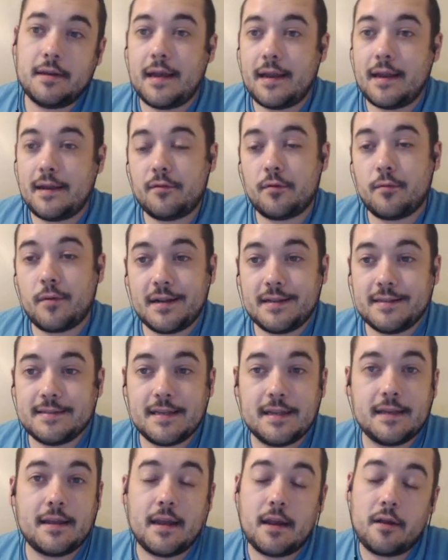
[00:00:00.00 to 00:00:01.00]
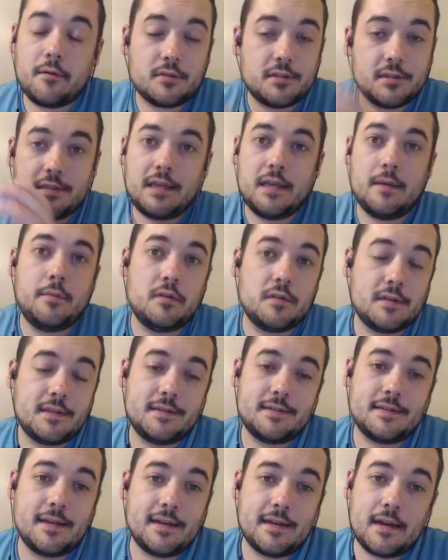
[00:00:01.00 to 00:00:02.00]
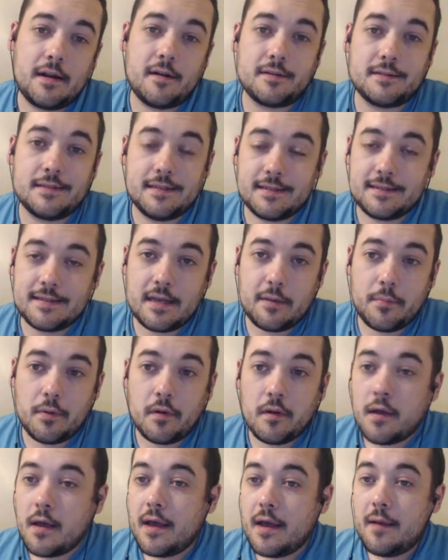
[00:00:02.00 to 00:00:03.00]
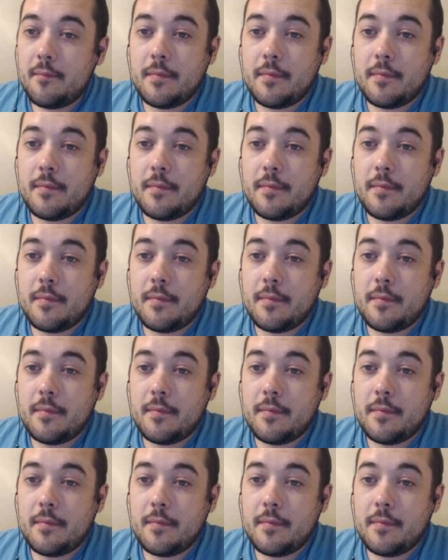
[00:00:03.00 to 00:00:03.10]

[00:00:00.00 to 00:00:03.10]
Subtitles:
Again, if you're running skincare, we'll just keep using skincare as an example.